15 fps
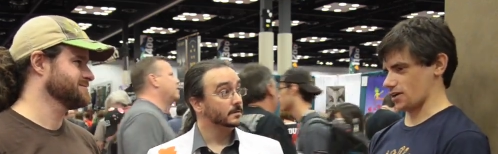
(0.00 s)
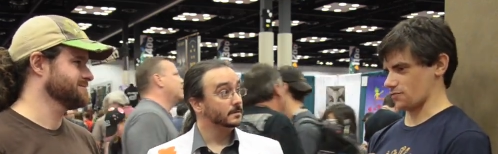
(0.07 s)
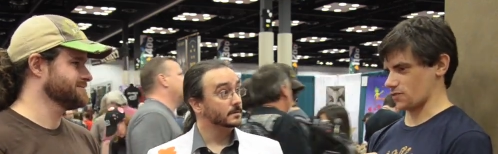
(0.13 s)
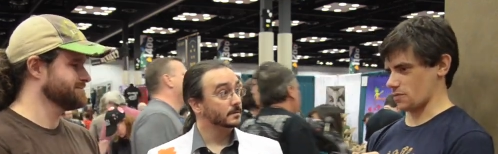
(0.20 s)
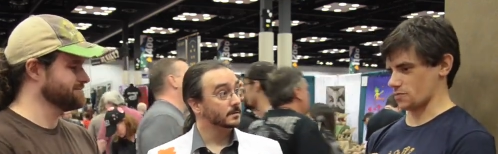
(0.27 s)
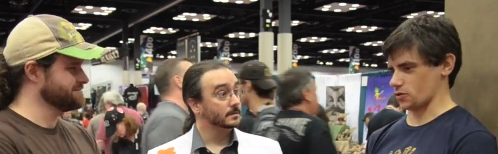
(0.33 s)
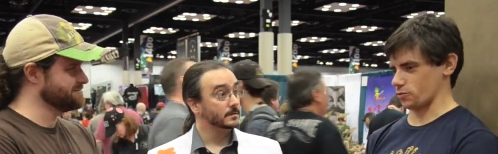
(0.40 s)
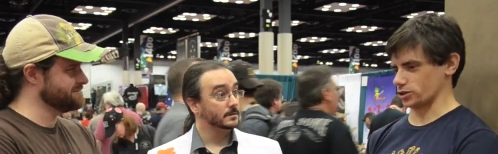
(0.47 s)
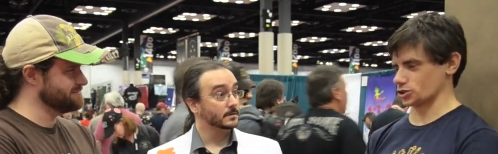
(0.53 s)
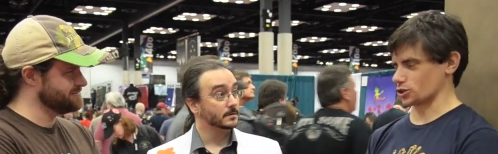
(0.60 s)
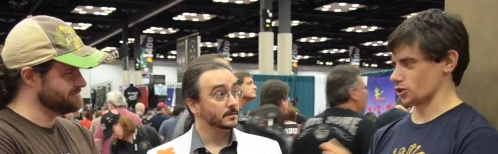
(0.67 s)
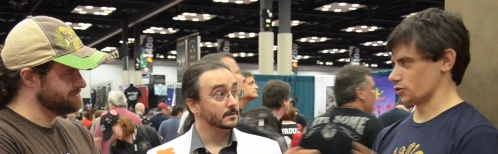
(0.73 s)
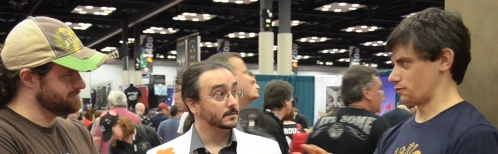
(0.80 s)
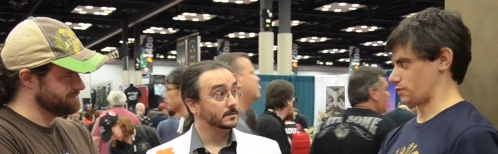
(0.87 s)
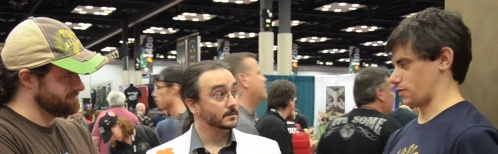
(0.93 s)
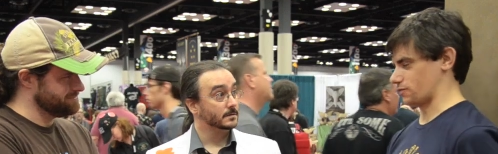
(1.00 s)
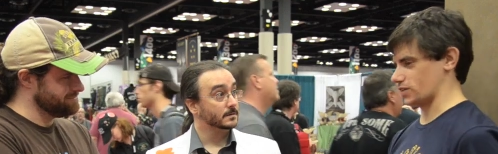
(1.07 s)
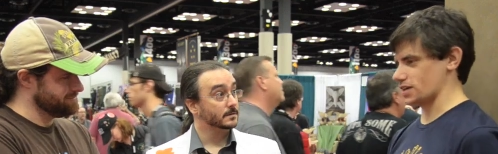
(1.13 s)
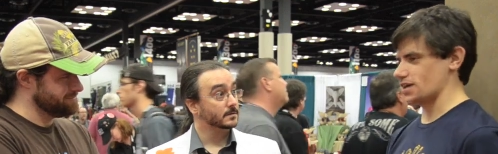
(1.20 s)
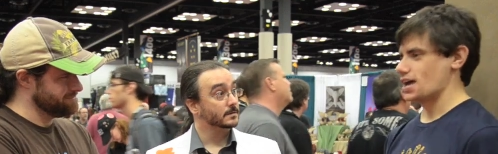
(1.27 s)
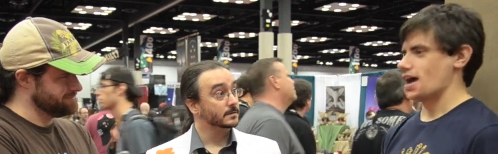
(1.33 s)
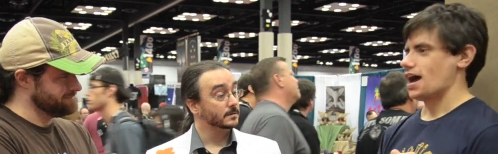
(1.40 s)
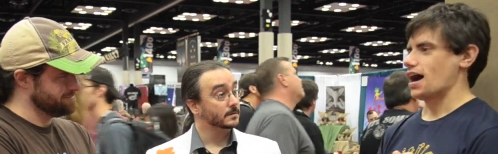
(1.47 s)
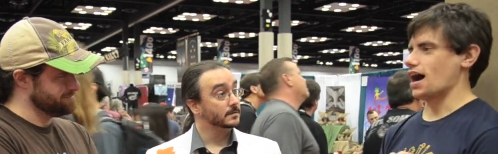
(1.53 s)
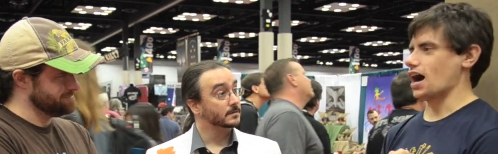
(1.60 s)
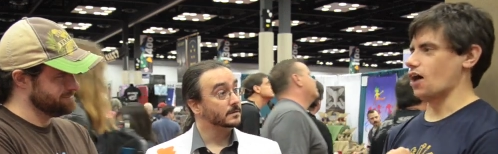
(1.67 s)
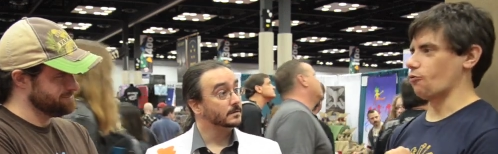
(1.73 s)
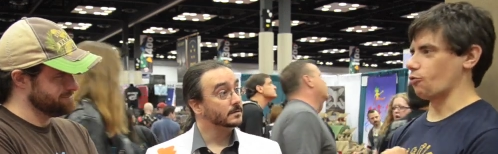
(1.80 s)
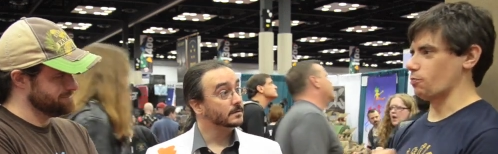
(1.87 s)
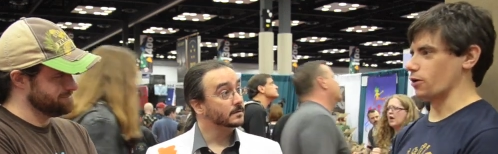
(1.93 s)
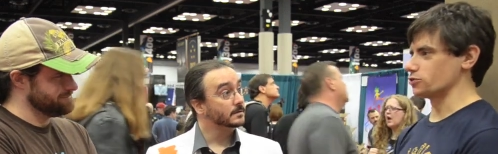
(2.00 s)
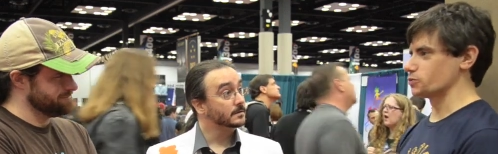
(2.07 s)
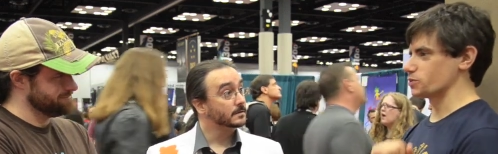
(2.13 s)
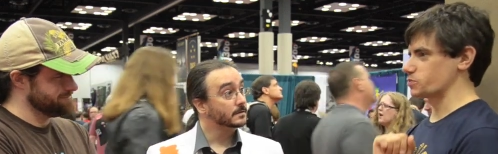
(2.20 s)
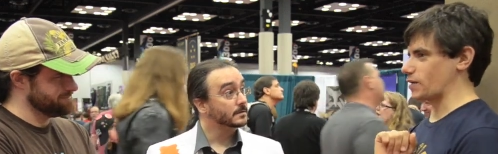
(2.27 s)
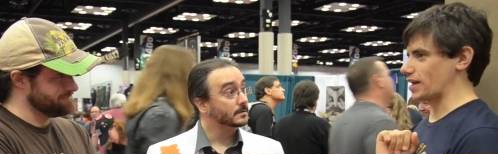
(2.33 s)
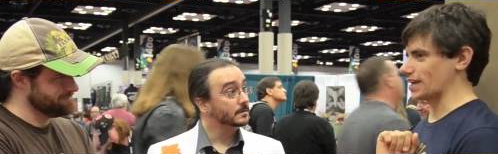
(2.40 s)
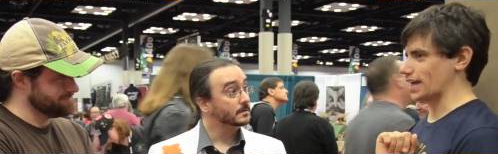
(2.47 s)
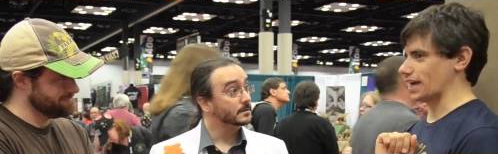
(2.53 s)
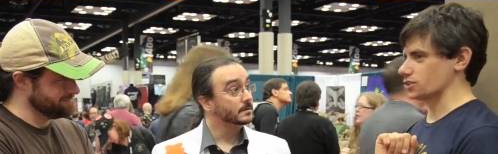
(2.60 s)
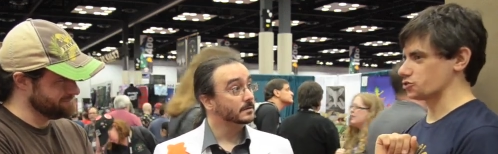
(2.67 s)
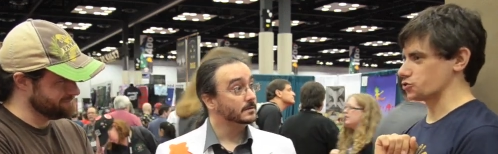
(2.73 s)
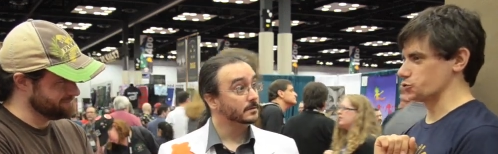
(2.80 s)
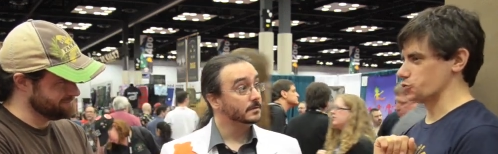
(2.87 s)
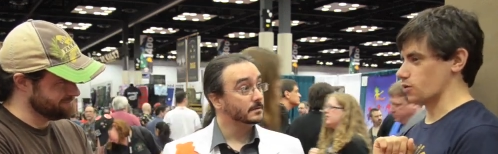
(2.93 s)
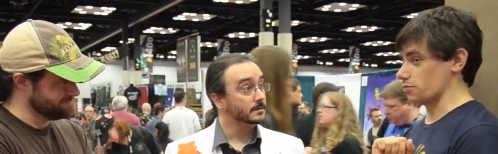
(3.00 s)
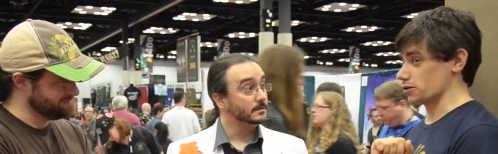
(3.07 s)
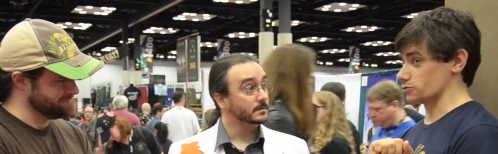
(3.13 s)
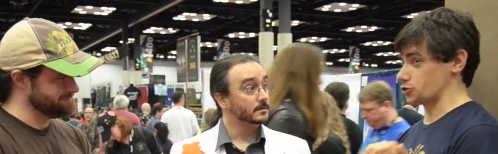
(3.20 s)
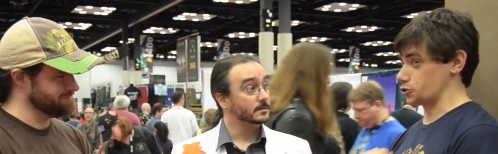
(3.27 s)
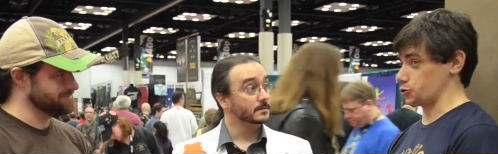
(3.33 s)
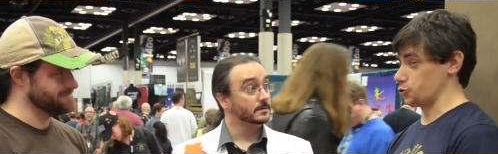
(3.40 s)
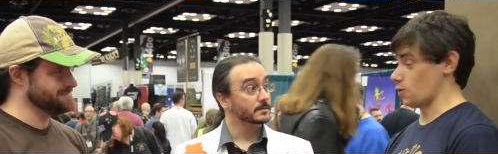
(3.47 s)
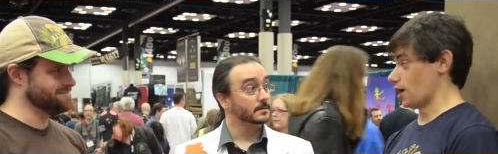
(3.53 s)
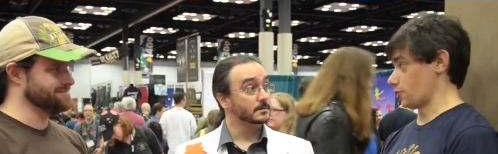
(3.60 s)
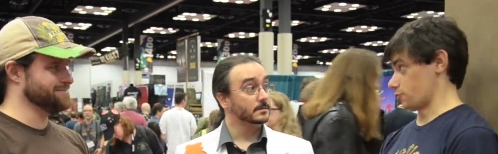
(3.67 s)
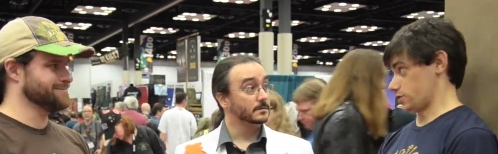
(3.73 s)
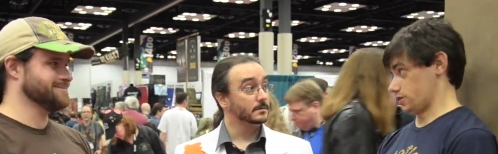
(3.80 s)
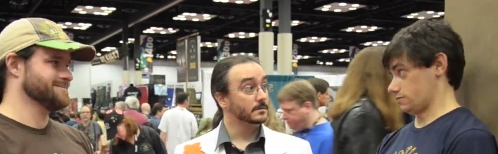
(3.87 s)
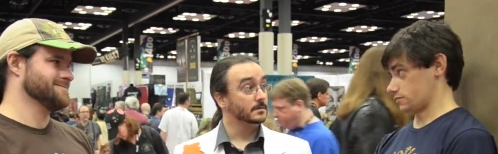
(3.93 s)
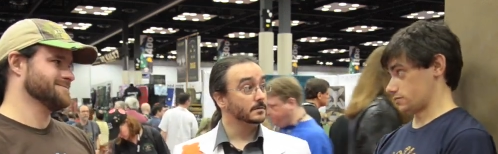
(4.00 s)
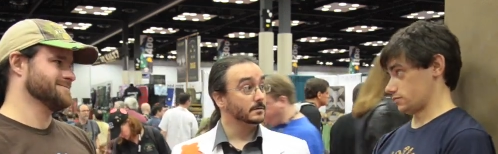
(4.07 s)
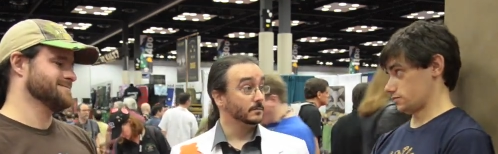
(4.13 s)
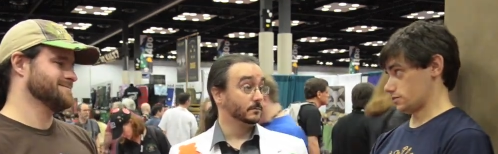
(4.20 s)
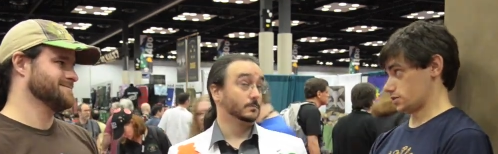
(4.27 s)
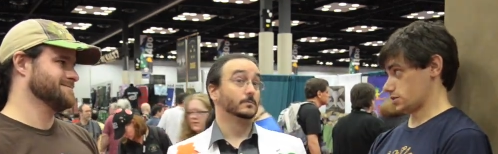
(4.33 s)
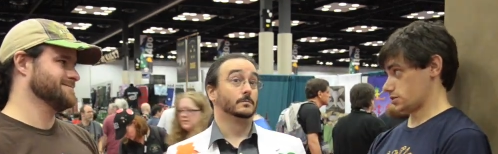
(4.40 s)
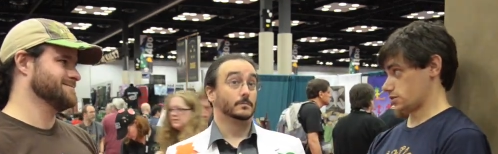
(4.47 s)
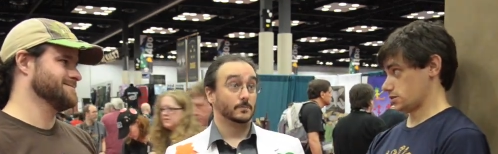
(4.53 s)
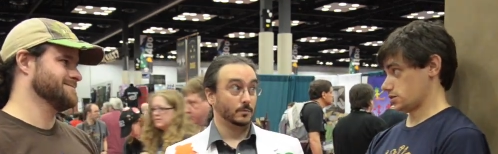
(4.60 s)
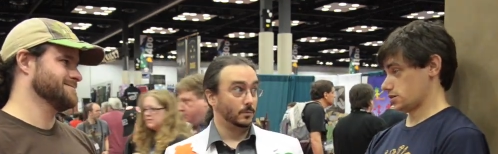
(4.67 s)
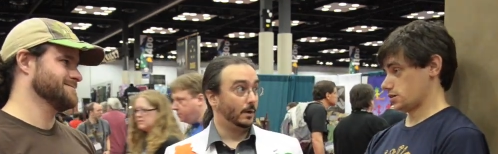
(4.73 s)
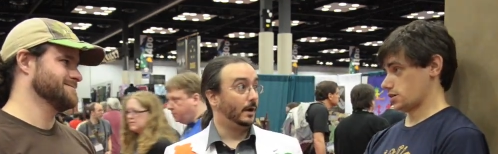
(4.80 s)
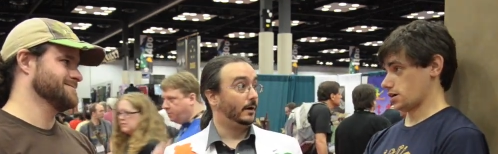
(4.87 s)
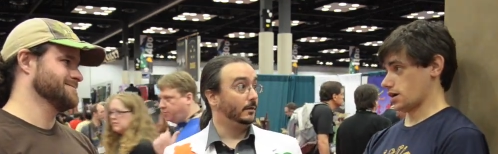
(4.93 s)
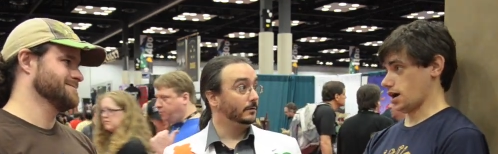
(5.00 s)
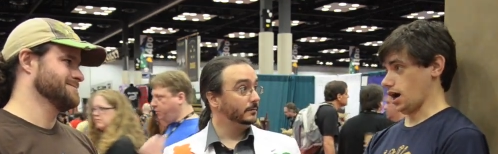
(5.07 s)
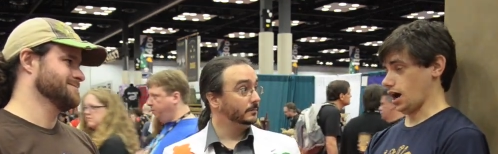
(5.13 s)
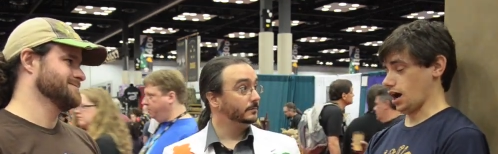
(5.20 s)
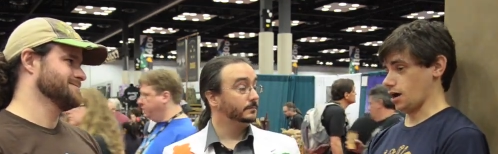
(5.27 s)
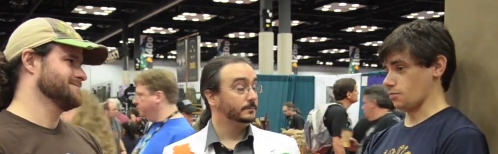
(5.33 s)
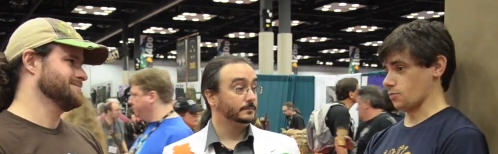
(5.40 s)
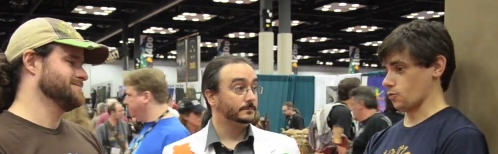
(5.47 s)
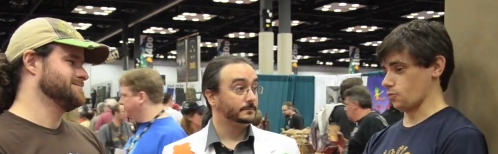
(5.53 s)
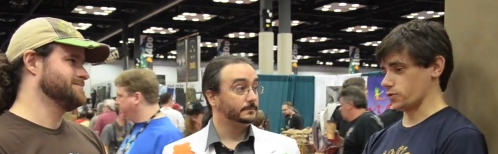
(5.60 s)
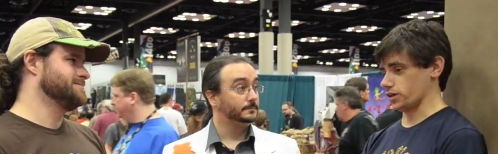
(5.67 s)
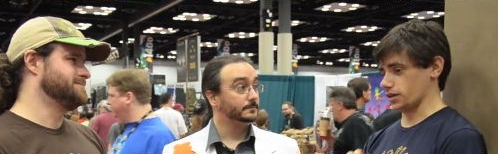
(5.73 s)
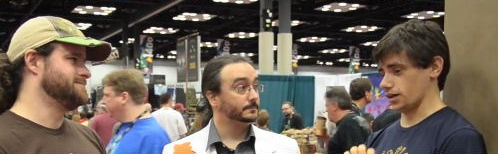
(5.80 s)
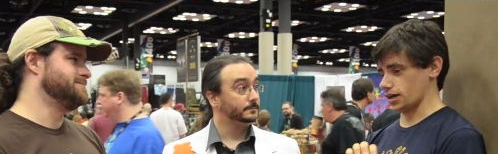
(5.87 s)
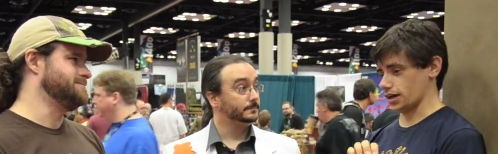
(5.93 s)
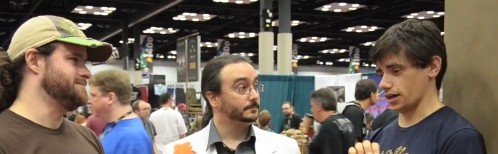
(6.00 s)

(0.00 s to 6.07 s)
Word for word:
Speaker 1: from the original 50. We're about to expand again to about 200.
Speaker 2: Wow. We